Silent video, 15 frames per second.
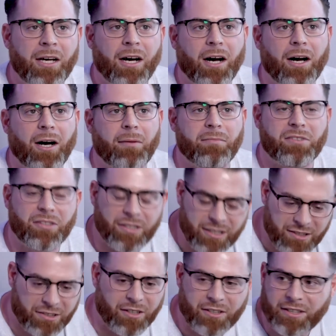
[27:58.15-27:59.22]
So let's
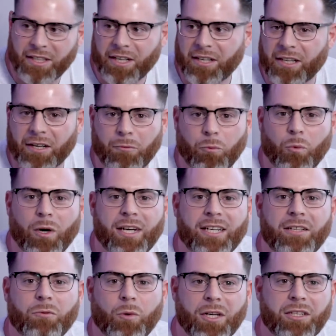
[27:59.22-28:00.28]
start there. Like, what
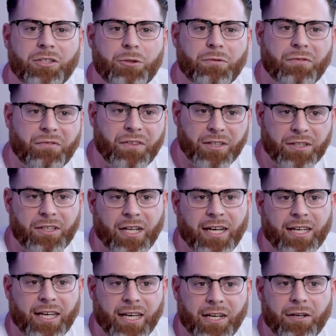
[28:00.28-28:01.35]
did you feel
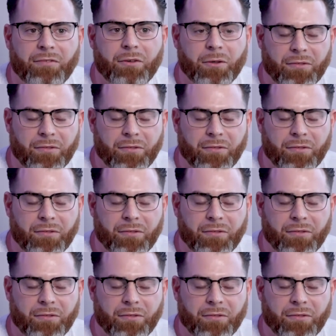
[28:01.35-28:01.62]
like interviewing